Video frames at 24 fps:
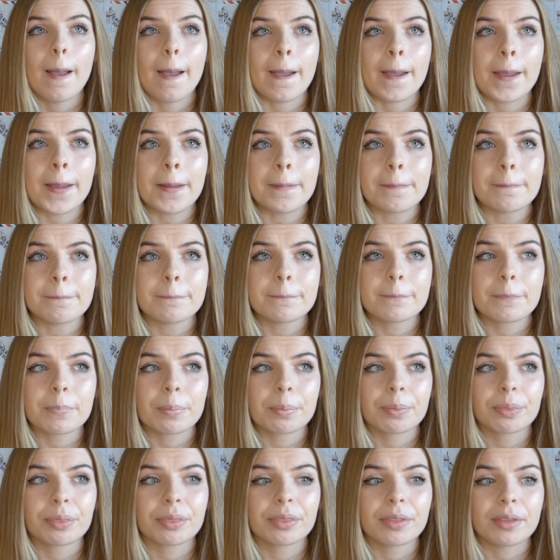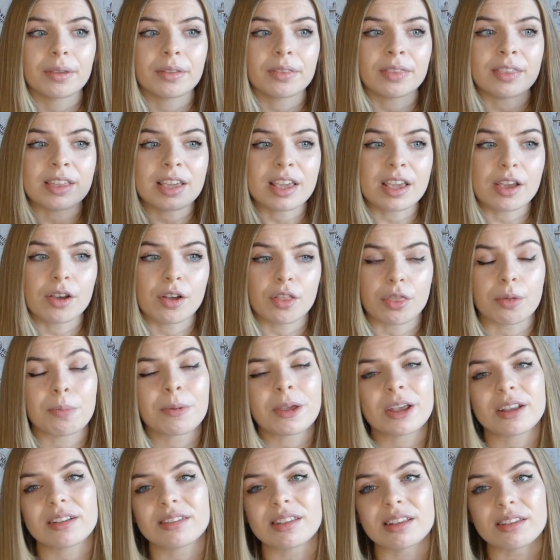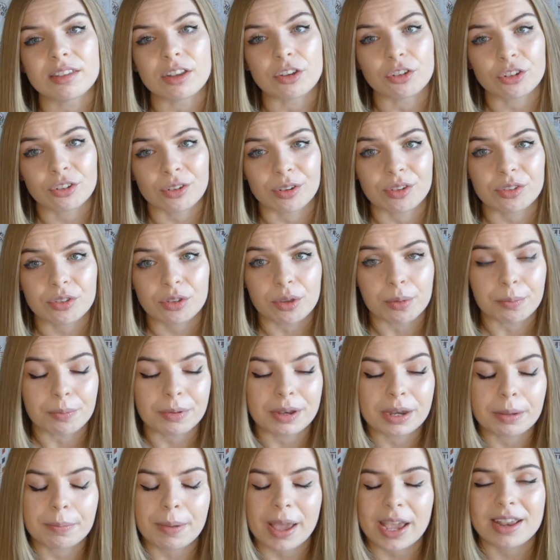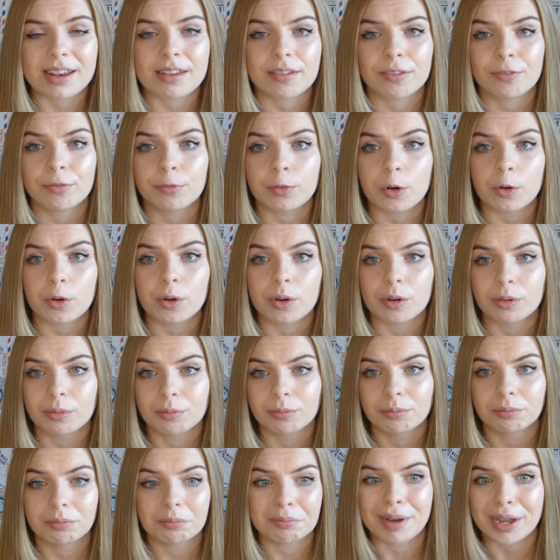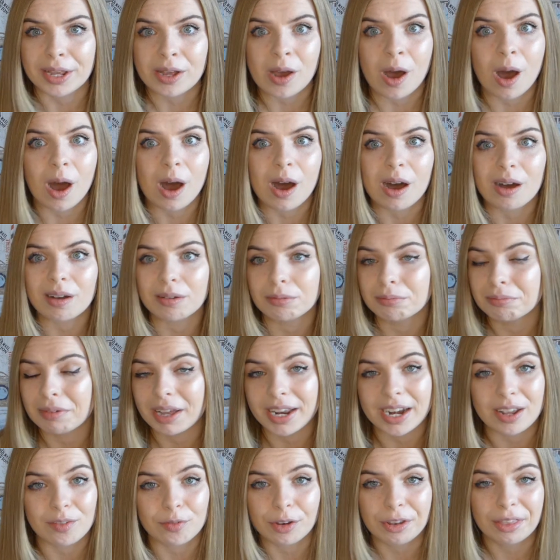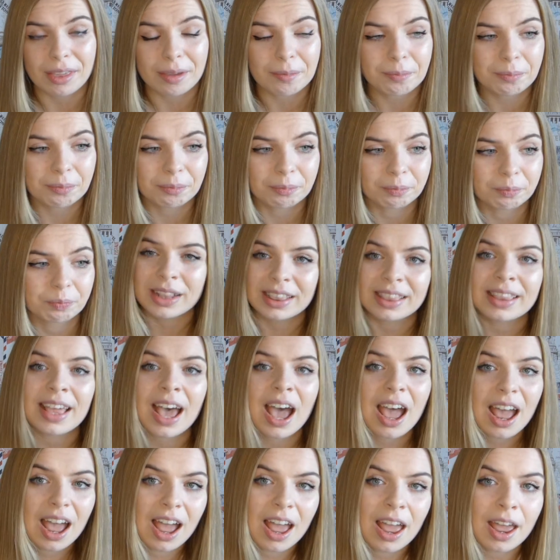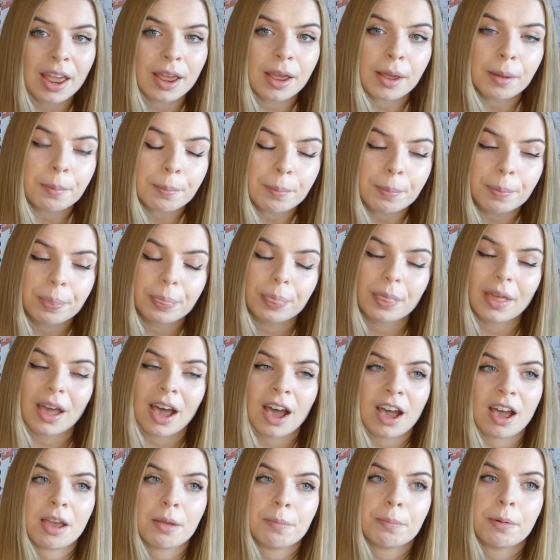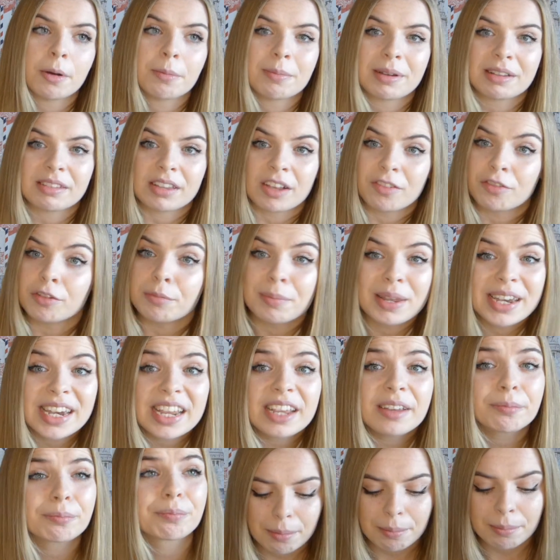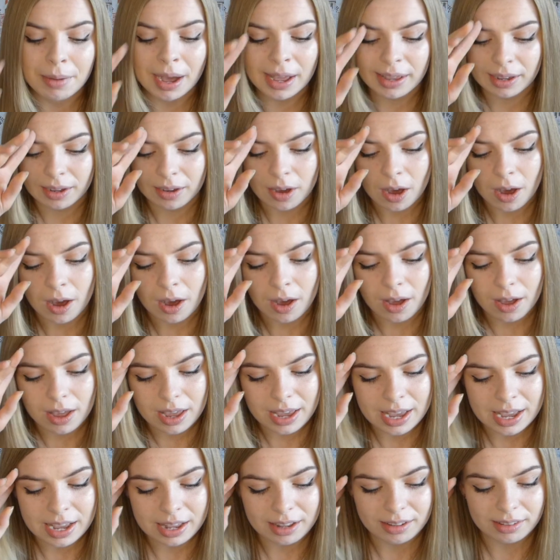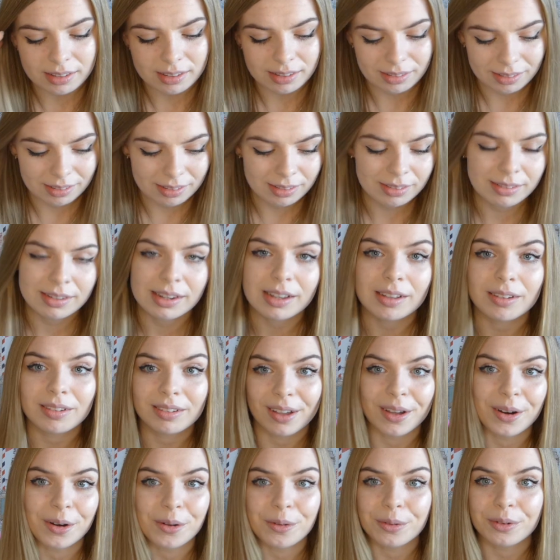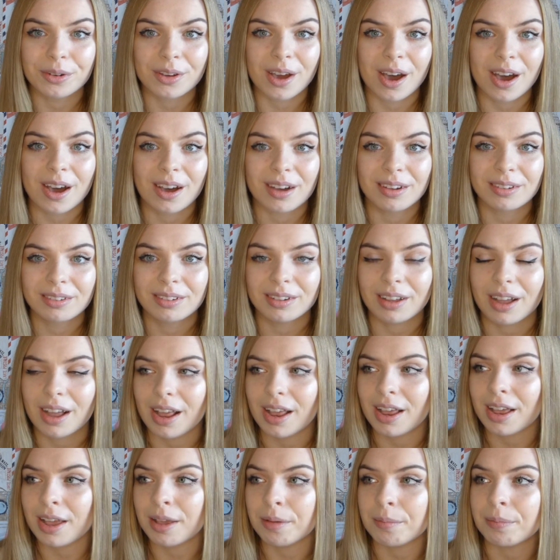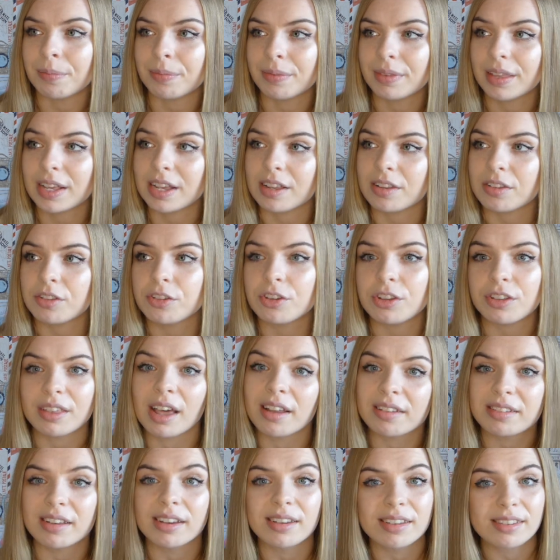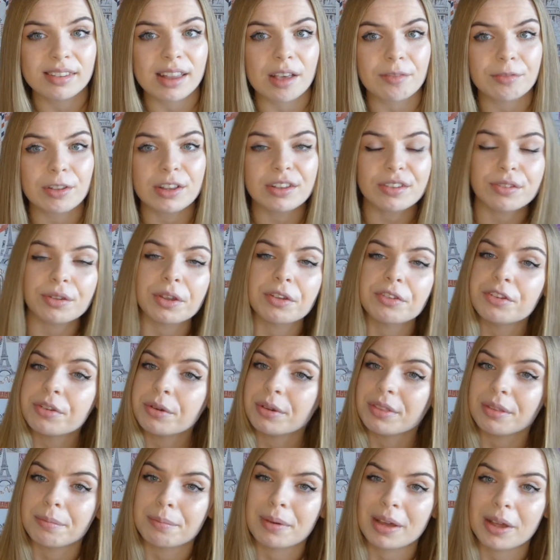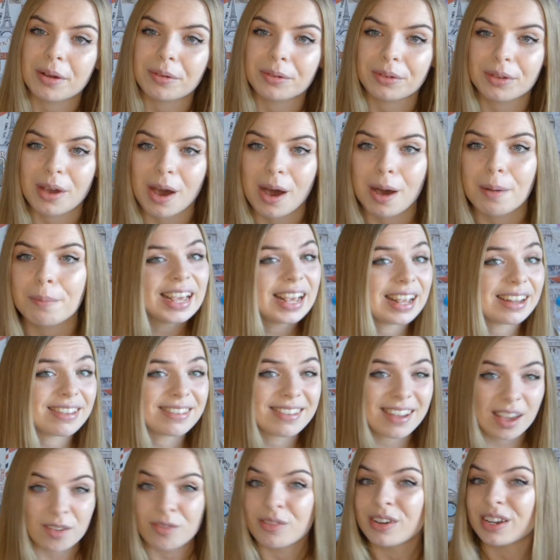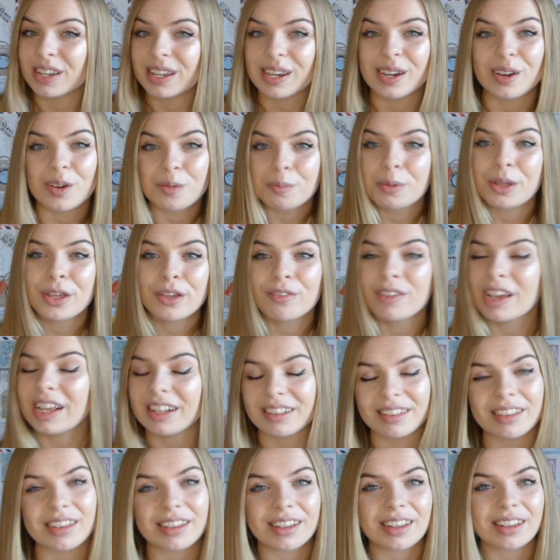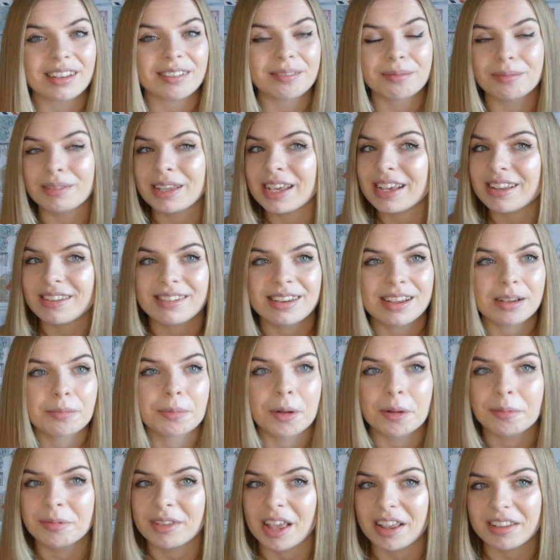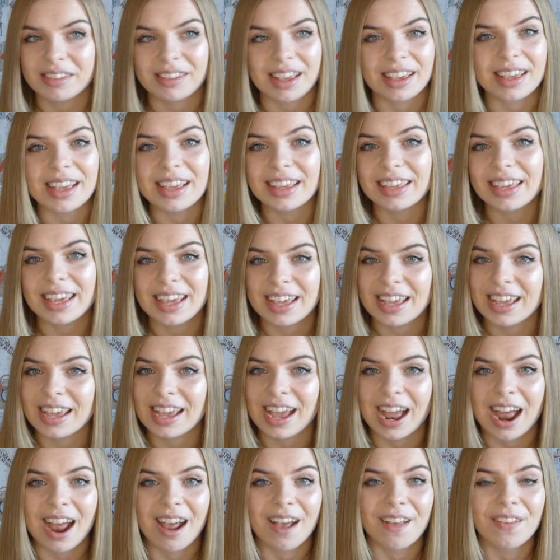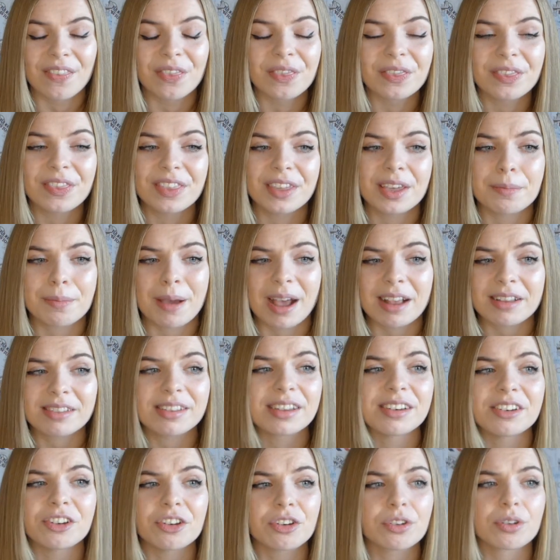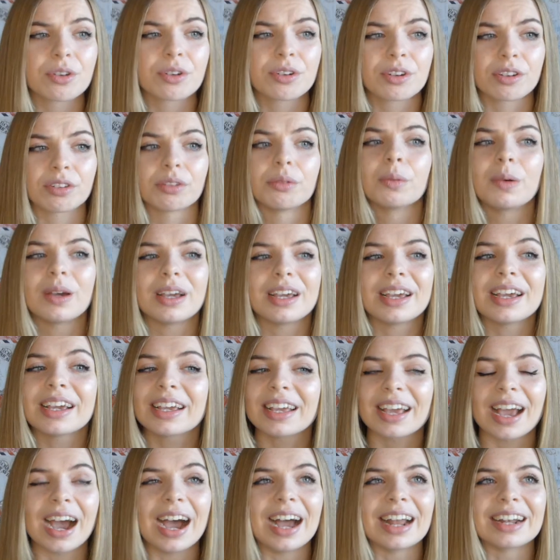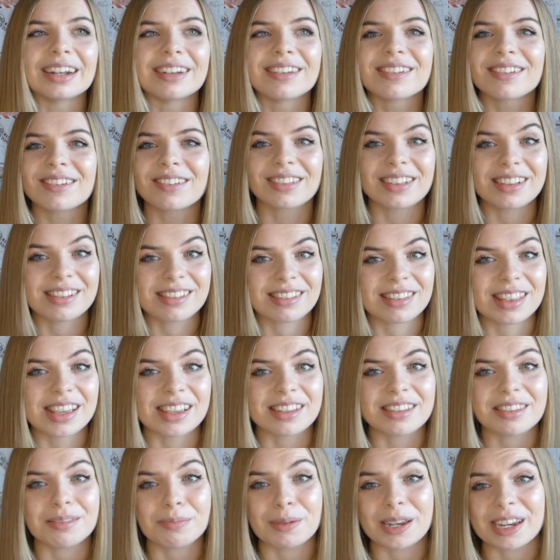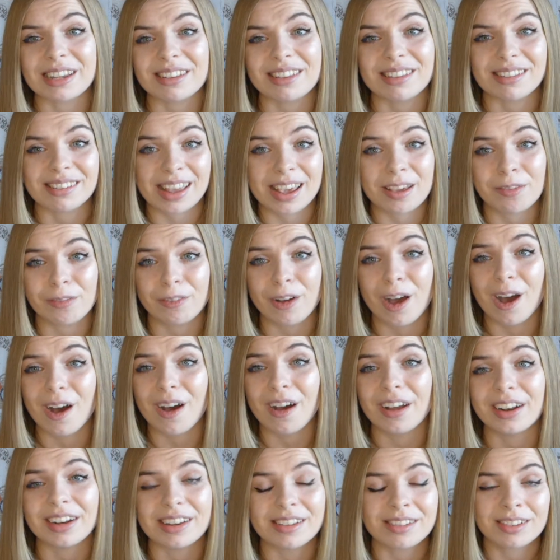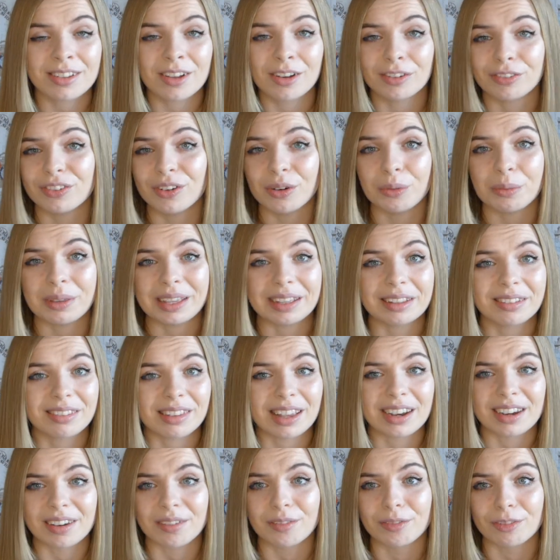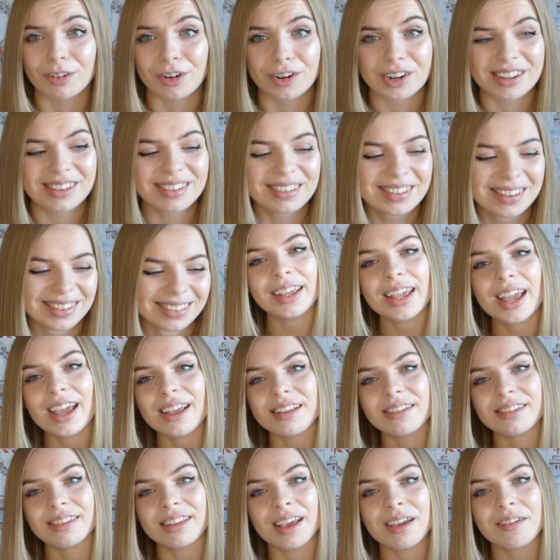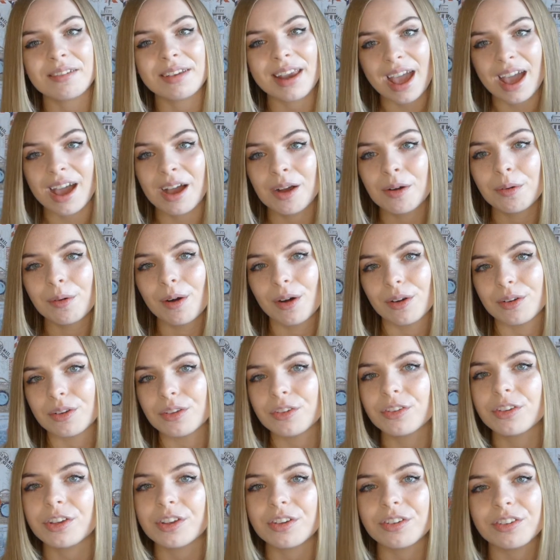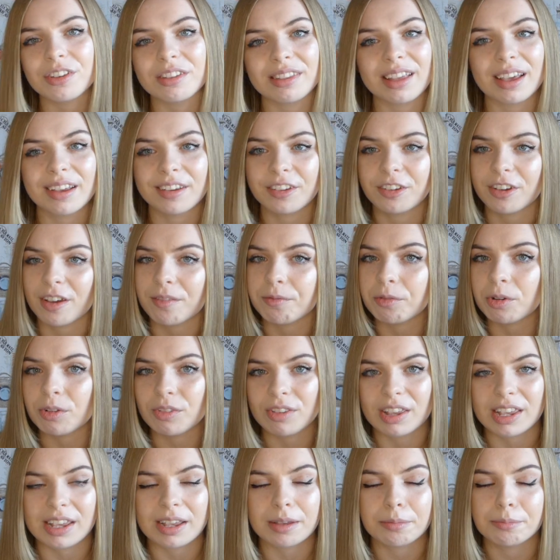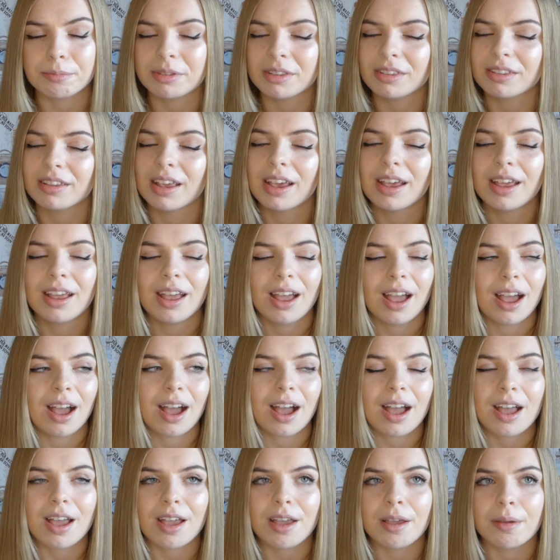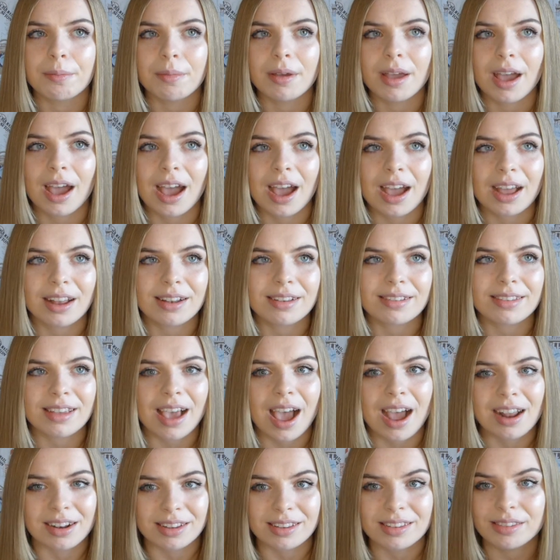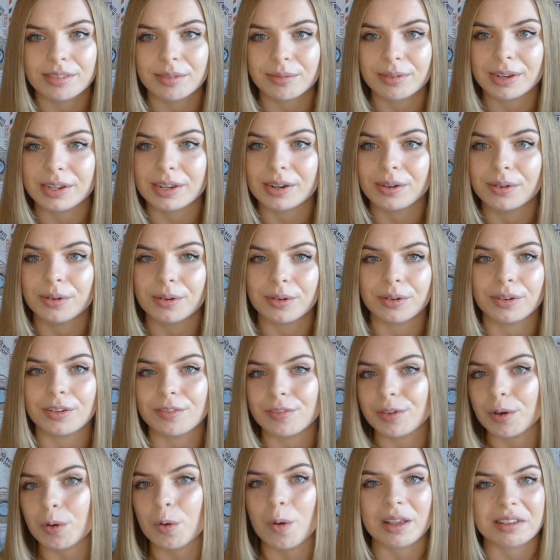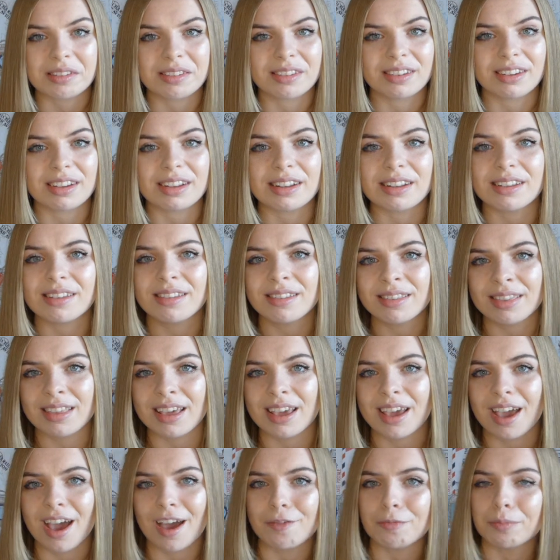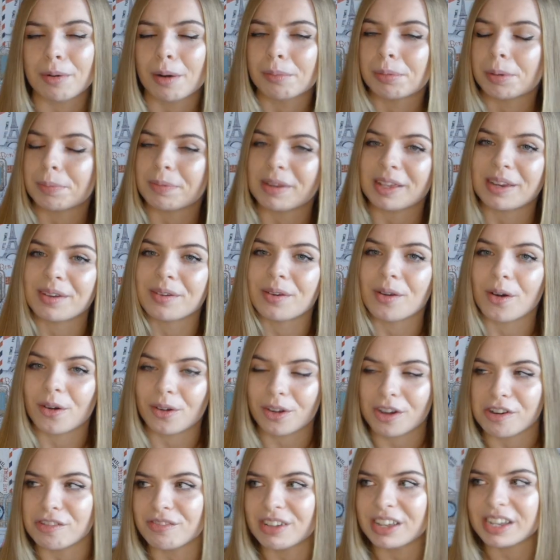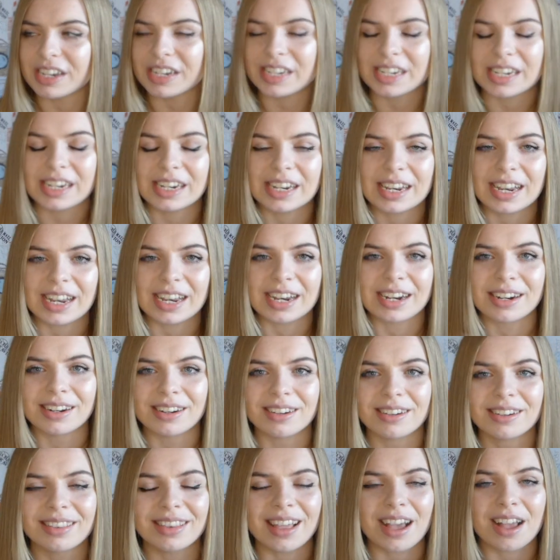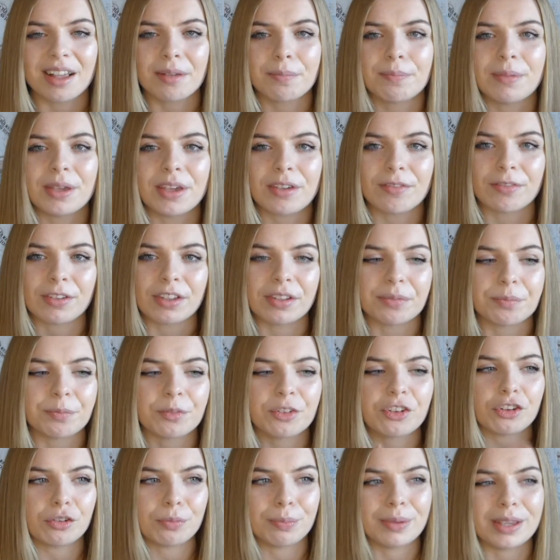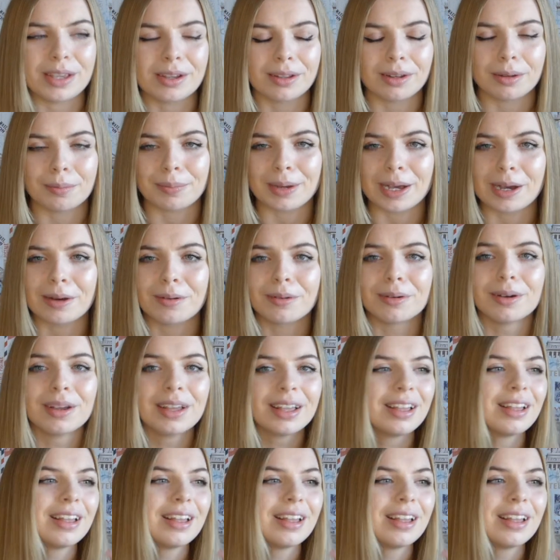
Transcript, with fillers: um, the other person's insurance company paid for my car and everything. With that, um, I bought myself a Mini. My car is still an old car. Um, it's two thousand seven, so it's newer than my old car. It's definitely not perfect. The gear stick pops out second gear and the passenger door doesn't work and all these things, but it's a safe car and it's got four wheels and it runs. Okay, so now on to just like general tips um, and answering all of your questions that I've probably not covered in that bit of a spiel about